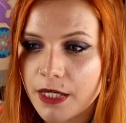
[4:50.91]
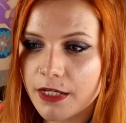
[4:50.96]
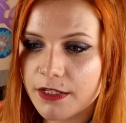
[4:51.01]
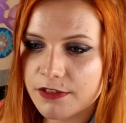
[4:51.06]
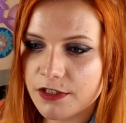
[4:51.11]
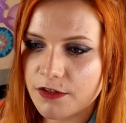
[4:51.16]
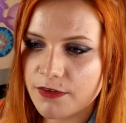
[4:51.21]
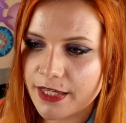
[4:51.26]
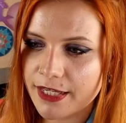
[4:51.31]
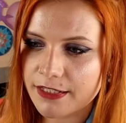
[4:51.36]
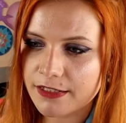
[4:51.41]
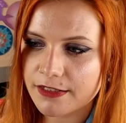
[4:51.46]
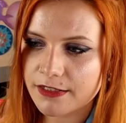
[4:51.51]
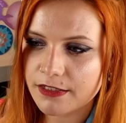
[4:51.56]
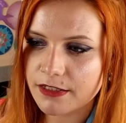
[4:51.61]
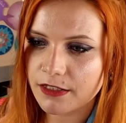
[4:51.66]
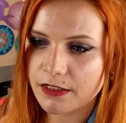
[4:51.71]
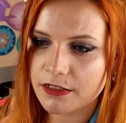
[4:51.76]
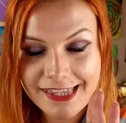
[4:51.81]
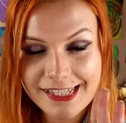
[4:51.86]
So
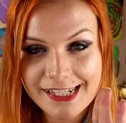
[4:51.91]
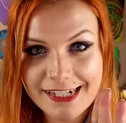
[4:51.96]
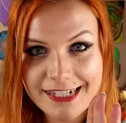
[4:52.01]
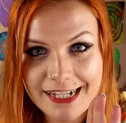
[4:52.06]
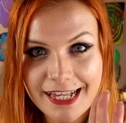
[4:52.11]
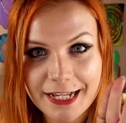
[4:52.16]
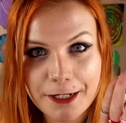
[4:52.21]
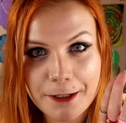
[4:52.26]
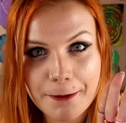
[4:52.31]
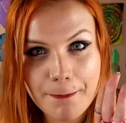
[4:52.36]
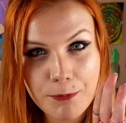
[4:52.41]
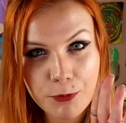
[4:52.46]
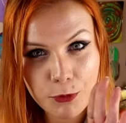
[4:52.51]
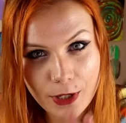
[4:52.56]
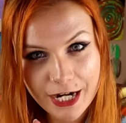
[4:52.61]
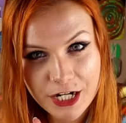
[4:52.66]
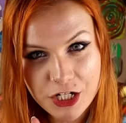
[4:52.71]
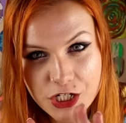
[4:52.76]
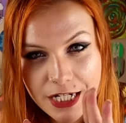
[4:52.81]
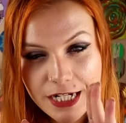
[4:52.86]
there's things like
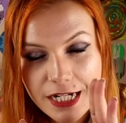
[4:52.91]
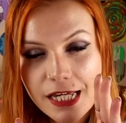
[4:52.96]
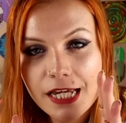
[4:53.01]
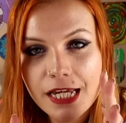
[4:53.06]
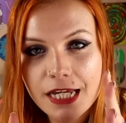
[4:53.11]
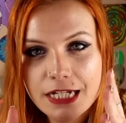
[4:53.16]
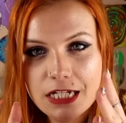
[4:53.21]
compression